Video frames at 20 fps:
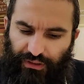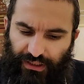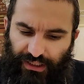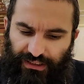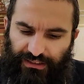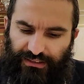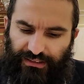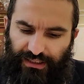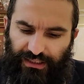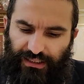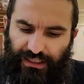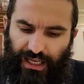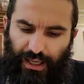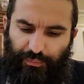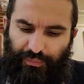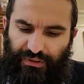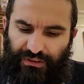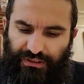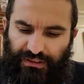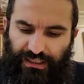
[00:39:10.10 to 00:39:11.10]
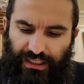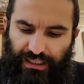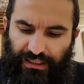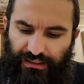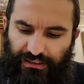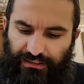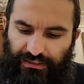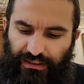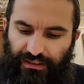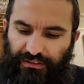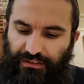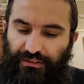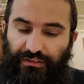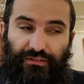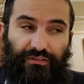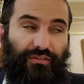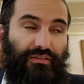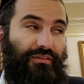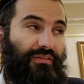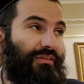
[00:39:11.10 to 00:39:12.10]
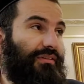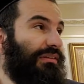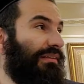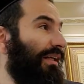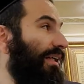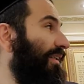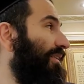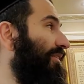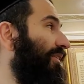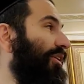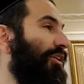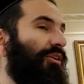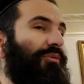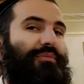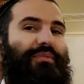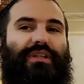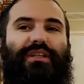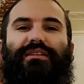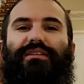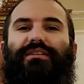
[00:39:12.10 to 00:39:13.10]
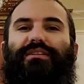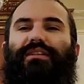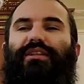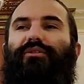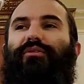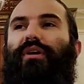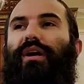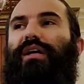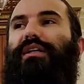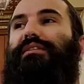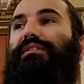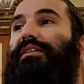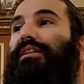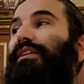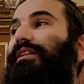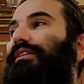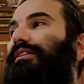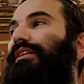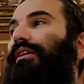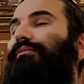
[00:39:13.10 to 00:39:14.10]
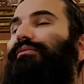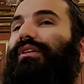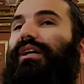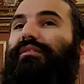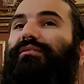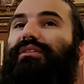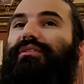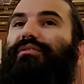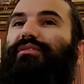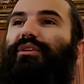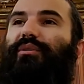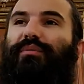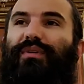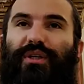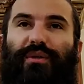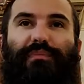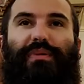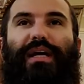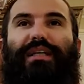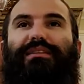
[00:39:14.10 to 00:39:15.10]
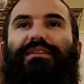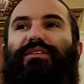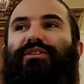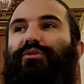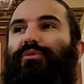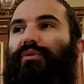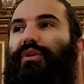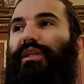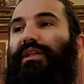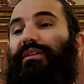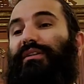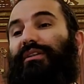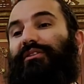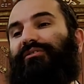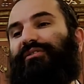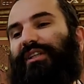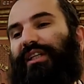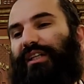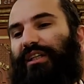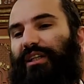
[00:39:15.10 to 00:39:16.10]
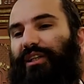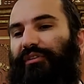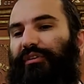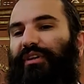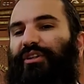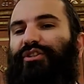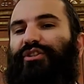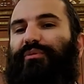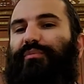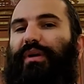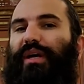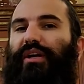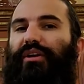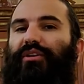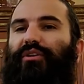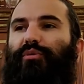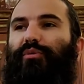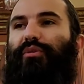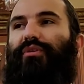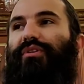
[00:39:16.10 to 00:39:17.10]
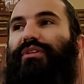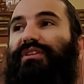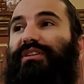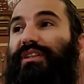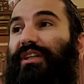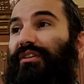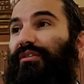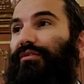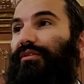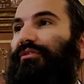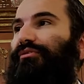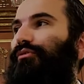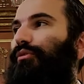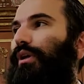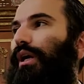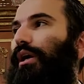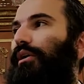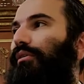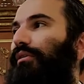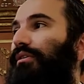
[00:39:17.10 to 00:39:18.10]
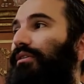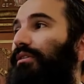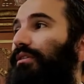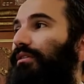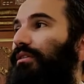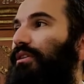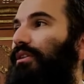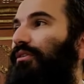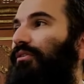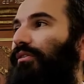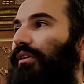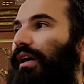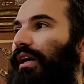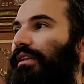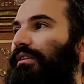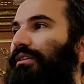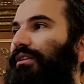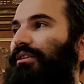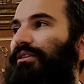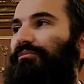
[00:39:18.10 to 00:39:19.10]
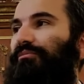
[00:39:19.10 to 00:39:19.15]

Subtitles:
Let's say it happened to that extent, right? We need to say why. Sometimes if somebody passes away, if they can arrange the burial within, say, 3-4 hours, right?